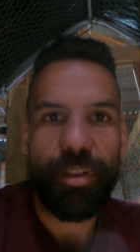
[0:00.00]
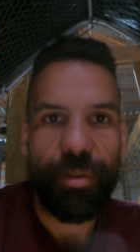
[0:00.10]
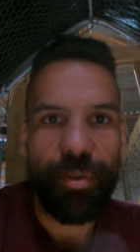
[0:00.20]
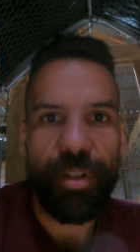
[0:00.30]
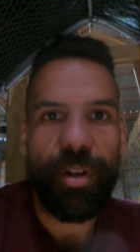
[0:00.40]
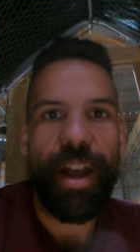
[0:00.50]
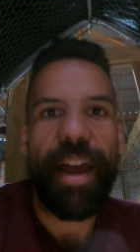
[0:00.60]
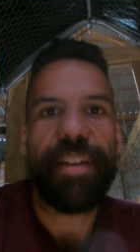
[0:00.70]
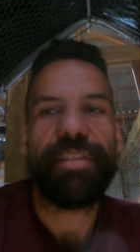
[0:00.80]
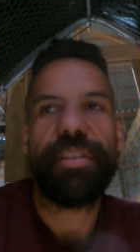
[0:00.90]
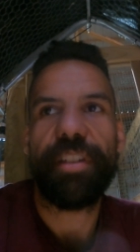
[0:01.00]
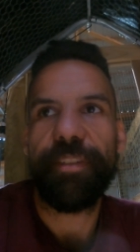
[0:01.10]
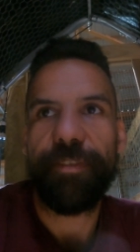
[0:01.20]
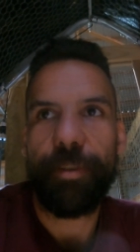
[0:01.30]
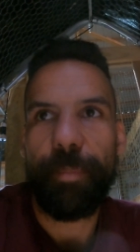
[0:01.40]
through the grass,
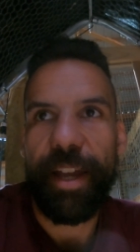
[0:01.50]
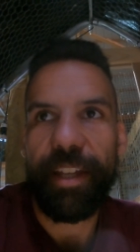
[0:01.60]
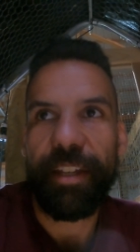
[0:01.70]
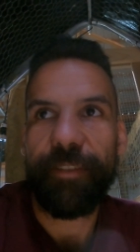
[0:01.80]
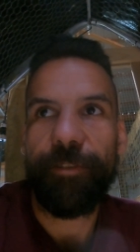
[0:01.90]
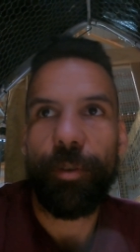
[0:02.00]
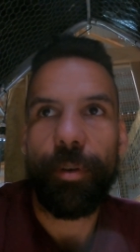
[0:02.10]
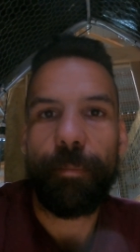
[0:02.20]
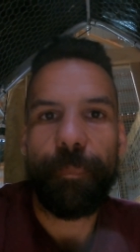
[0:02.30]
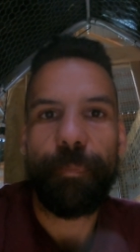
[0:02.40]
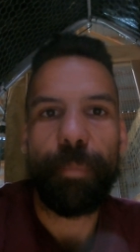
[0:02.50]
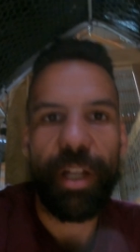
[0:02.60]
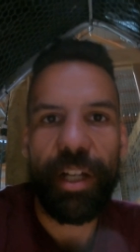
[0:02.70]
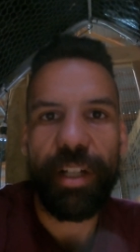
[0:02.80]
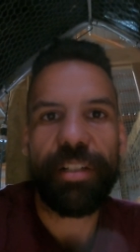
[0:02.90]
pecking for
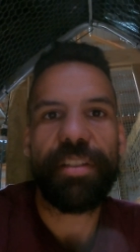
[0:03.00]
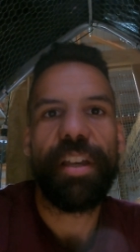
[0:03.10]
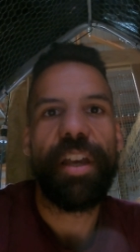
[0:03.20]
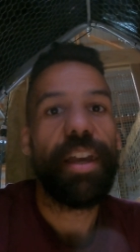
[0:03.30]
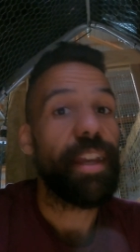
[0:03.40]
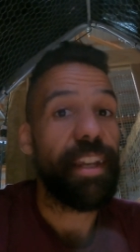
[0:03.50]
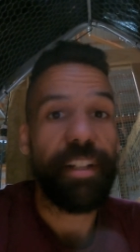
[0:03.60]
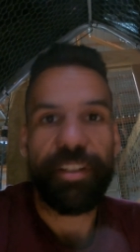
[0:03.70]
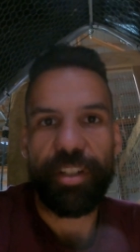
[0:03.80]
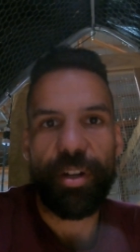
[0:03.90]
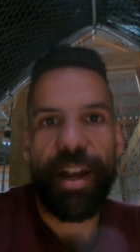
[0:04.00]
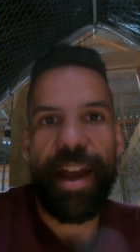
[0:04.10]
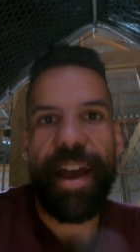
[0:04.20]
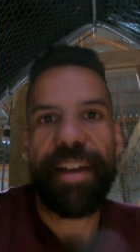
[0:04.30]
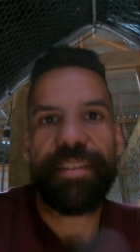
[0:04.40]
bugs, eating the
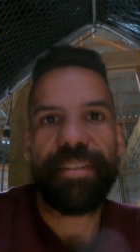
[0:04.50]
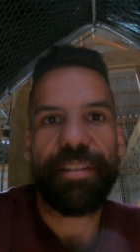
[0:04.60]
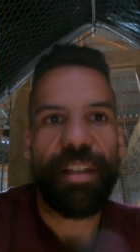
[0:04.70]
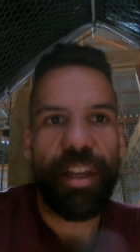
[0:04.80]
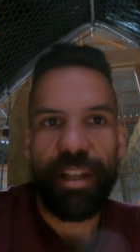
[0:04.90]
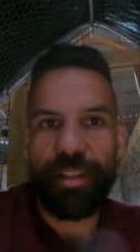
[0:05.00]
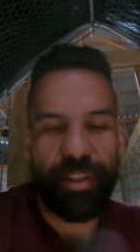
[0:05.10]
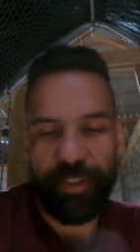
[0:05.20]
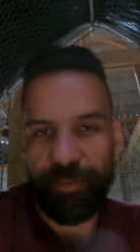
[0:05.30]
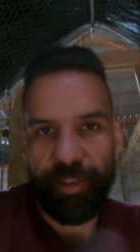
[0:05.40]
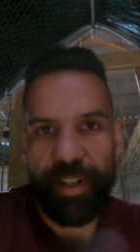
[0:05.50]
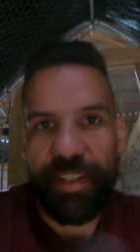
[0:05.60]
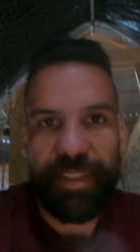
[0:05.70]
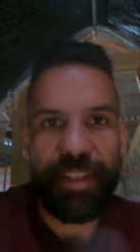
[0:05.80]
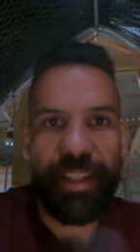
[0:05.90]
grass, looking for
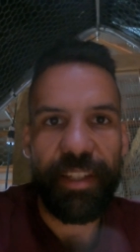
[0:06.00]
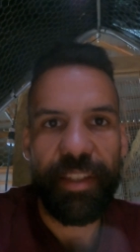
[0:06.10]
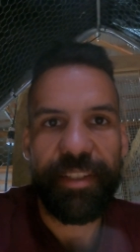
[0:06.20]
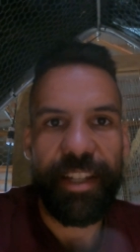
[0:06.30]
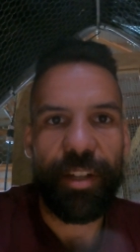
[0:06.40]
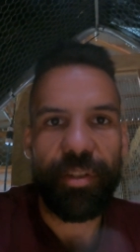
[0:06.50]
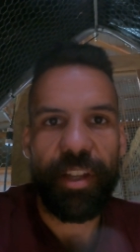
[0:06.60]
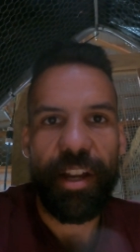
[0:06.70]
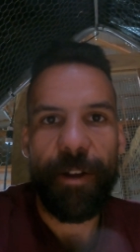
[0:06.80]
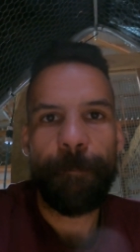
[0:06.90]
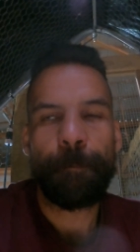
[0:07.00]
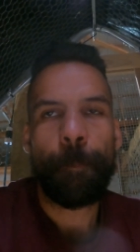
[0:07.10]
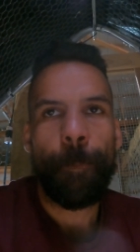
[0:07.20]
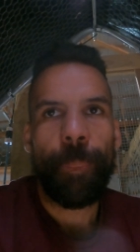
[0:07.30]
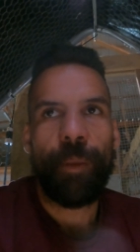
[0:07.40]
any seed that's out there.
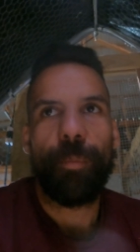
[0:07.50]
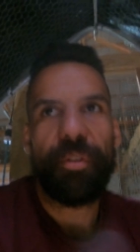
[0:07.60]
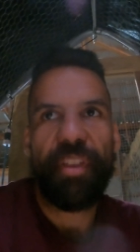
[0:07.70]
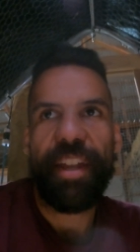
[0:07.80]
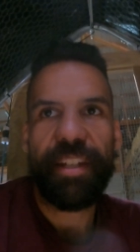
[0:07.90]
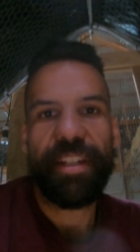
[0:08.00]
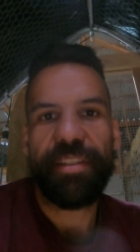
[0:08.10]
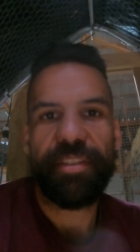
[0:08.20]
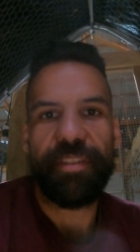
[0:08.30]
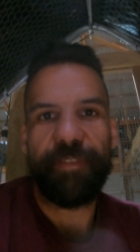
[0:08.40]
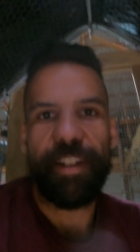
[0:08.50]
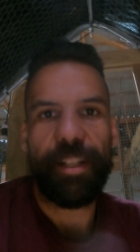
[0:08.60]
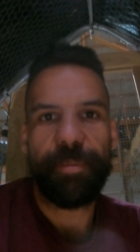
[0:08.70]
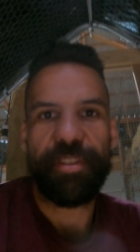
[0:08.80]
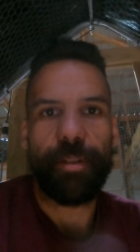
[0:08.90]
What that does is
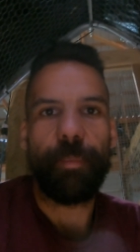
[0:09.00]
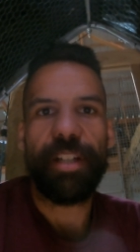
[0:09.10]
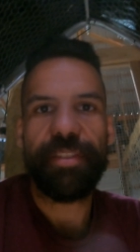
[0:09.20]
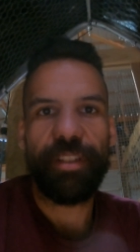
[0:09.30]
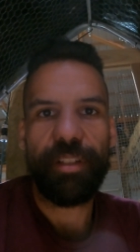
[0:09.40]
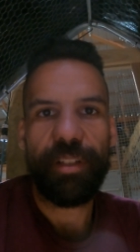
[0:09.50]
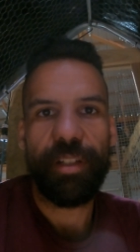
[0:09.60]
develops their muscle.